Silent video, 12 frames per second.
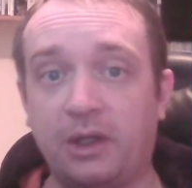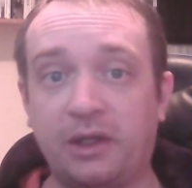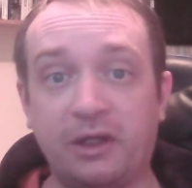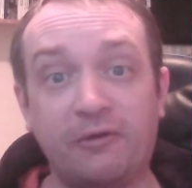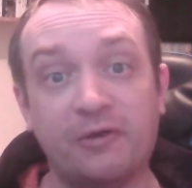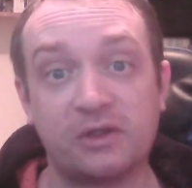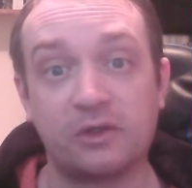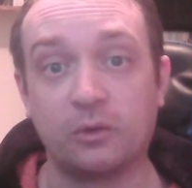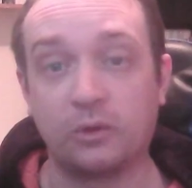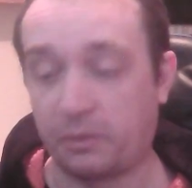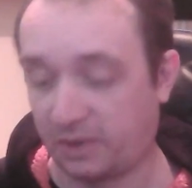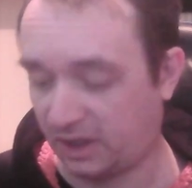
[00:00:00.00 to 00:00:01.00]
the physical
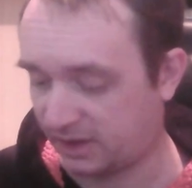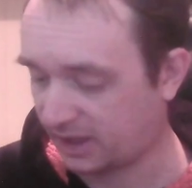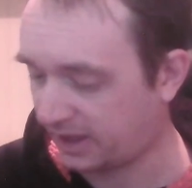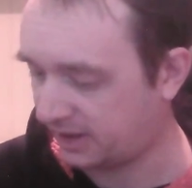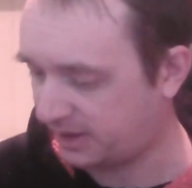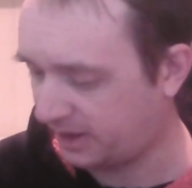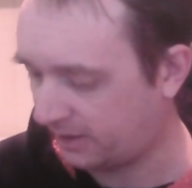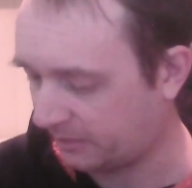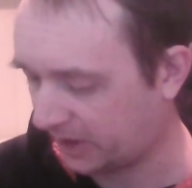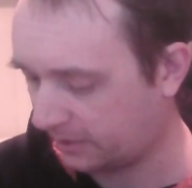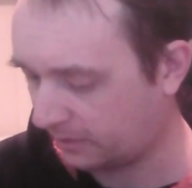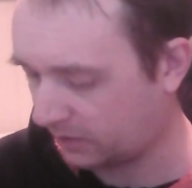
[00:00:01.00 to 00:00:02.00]
copy is £18.